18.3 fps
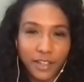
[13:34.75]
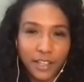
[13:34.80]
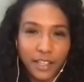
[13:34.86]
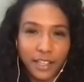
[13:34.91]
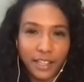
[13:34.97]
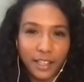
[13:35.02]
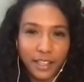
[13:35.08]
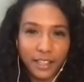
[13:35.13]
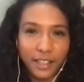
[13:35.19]

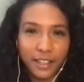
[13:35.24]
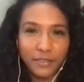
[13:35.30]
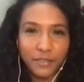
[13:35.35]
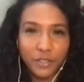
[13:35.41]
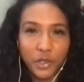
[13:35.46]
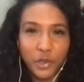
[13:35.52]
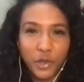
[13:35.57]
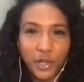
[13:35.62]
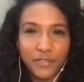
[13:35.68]
have.
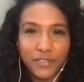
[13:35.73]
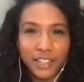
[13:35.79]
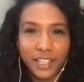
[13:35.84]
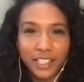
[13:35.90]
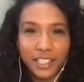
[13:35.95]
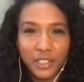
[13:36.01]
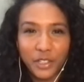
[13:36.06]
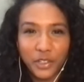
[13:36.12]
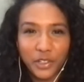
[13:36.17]
You have
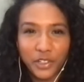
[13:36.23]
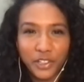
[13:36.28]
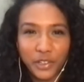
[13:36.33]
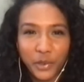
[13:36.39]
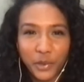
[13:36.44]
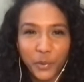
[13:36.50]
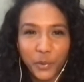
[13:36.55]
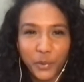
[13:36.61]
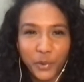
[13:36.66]
done your
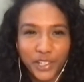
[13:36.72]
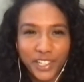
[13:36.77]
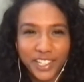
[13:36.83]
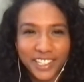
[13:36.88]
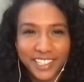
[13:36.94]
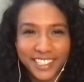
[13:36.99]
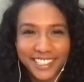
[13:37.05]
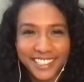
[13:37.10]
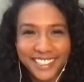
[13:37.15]
homework.